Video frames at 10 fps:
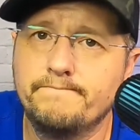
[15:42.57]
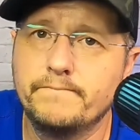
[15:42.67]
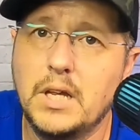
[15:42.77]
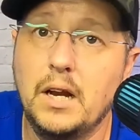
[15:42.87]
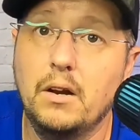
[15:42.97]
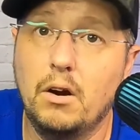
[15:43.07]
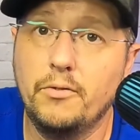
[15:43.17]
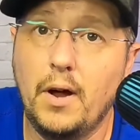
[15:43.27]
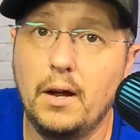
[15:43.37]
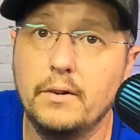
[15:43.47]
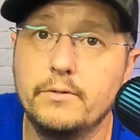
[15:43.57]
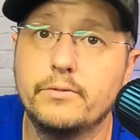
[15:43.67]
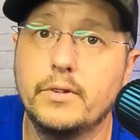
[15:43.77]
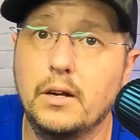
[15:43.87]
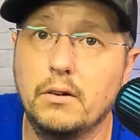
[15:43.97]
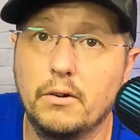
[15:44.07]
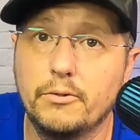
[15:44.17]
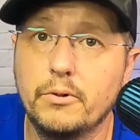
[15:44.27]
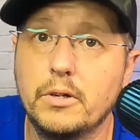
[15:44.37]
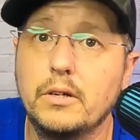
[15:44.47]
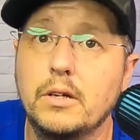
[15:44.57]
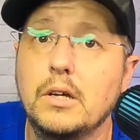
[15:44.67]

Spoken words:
Canon R3,